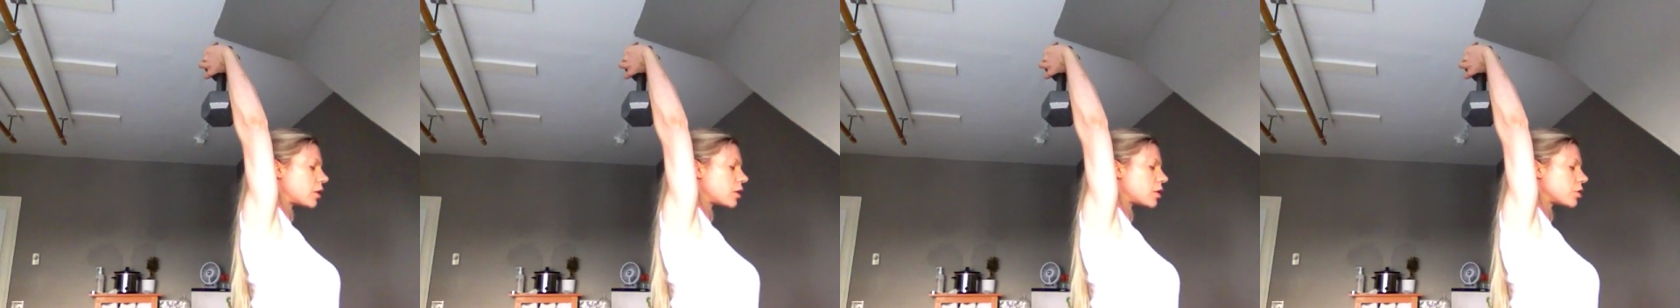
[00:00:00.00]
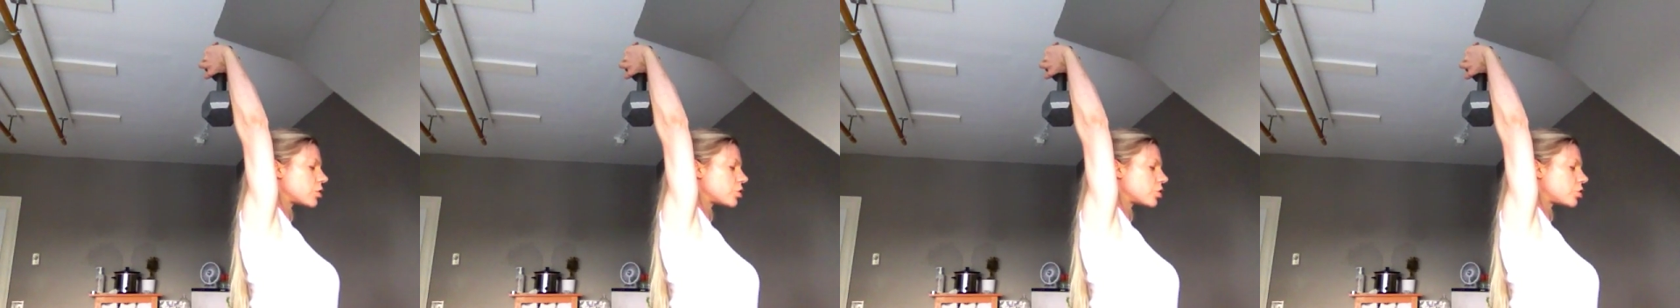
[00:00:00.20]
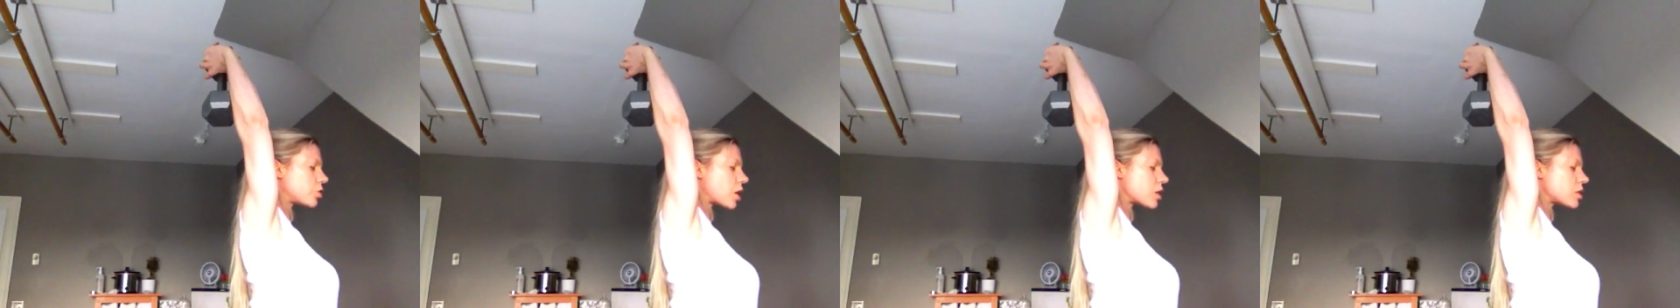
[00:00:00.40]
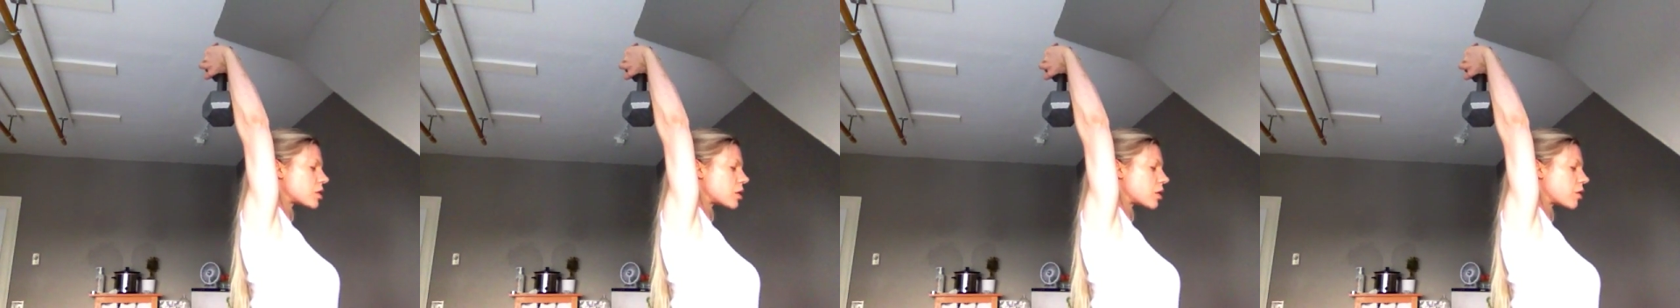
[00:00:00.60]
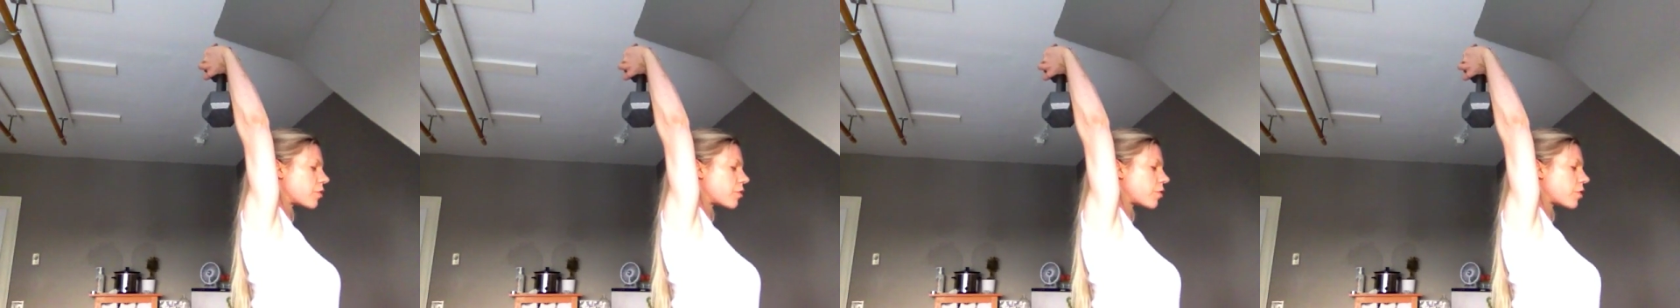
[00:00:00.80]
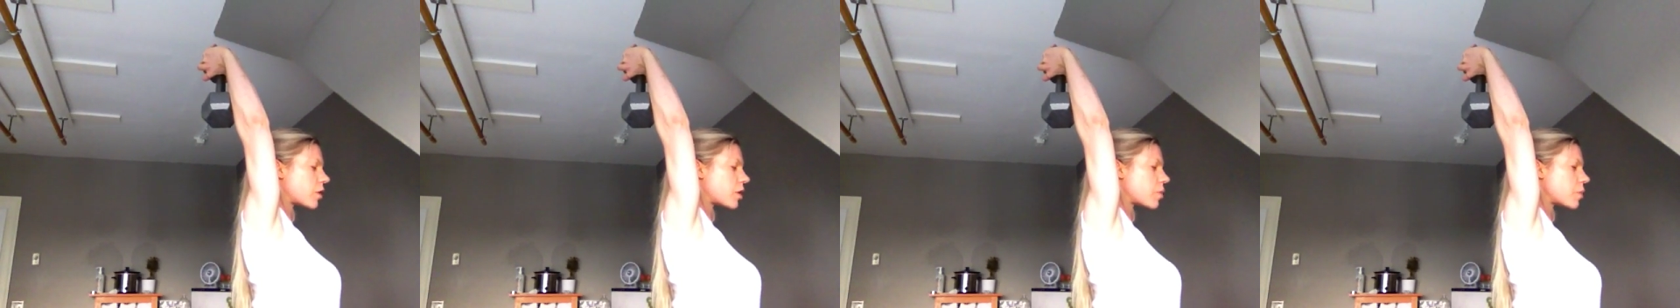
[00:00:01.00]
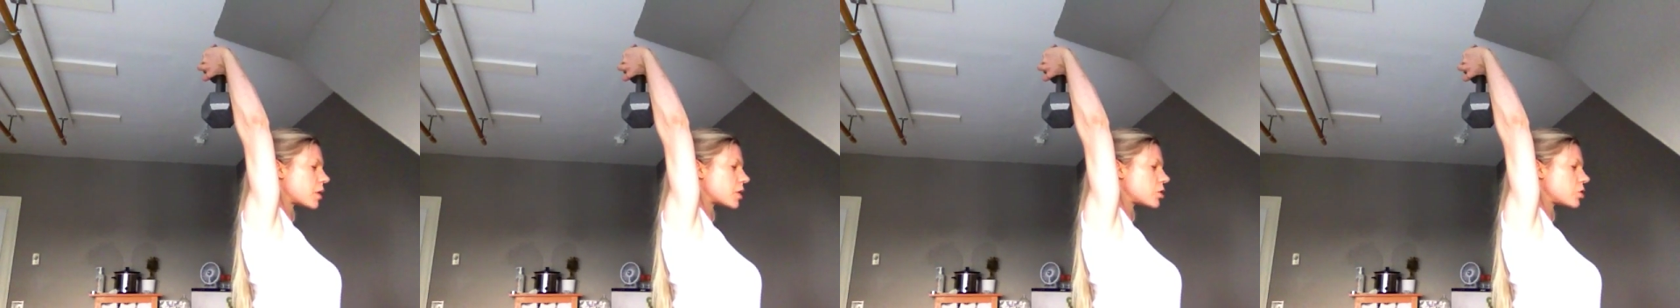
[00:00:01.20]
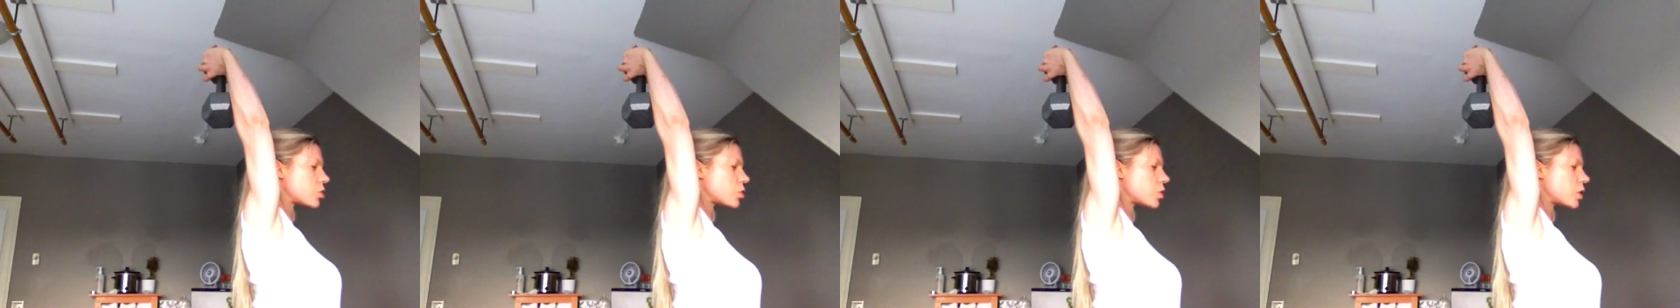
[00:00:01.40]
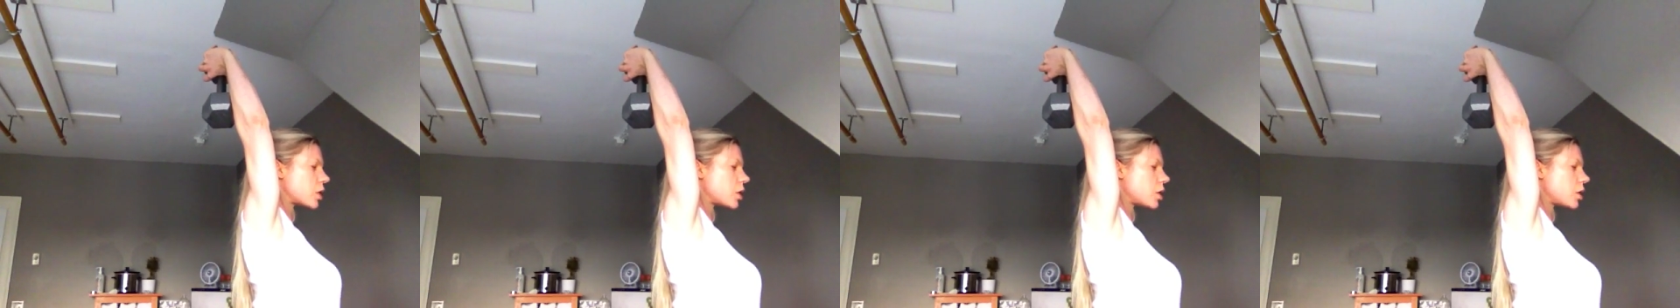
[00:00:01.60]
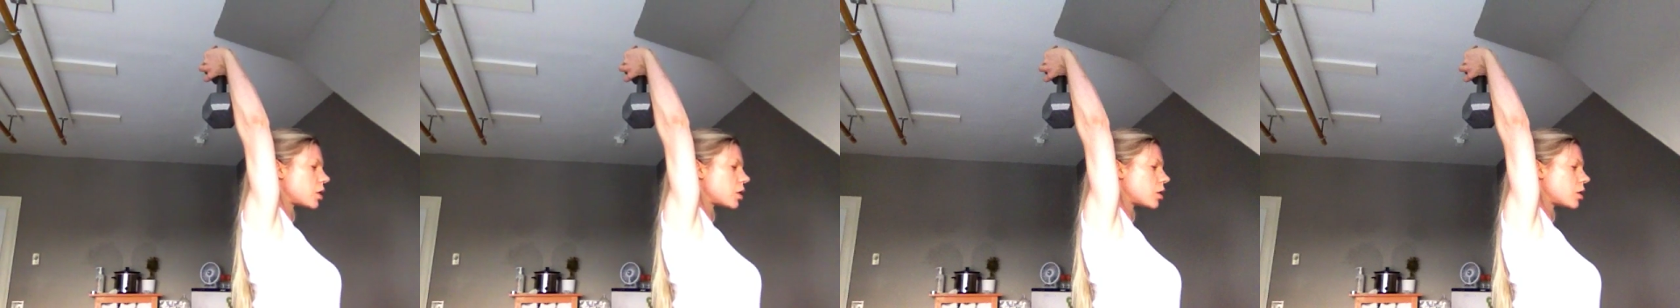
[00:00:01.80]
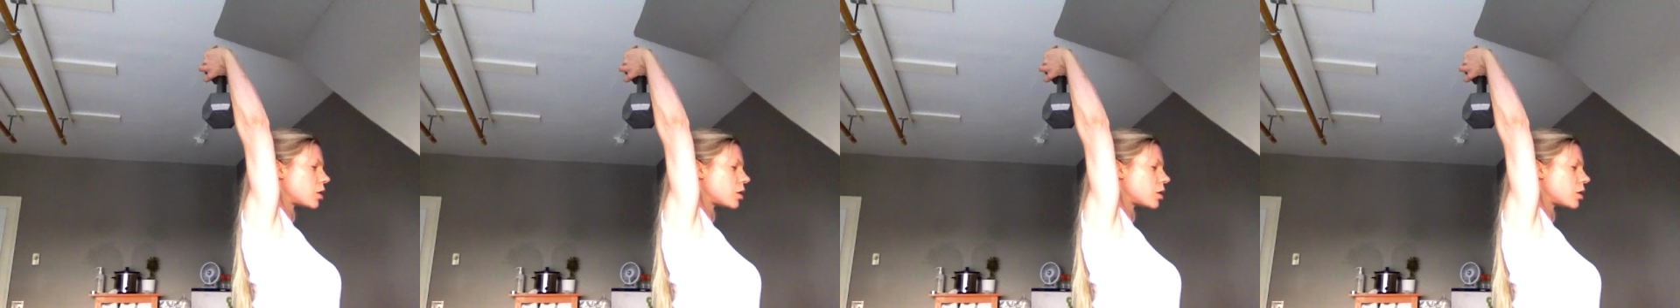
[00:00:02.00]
little stress in the front of my joint.